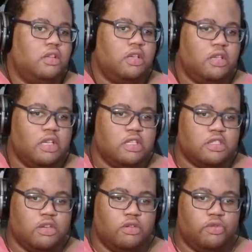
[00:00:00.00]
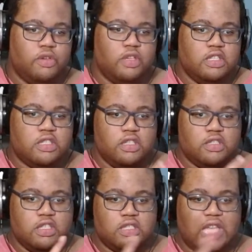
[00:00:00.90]
and
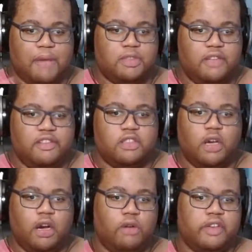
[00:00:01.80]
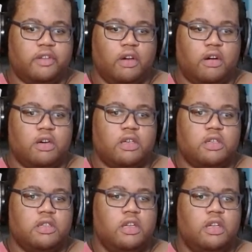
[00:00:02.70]
since the Apple TV is always on,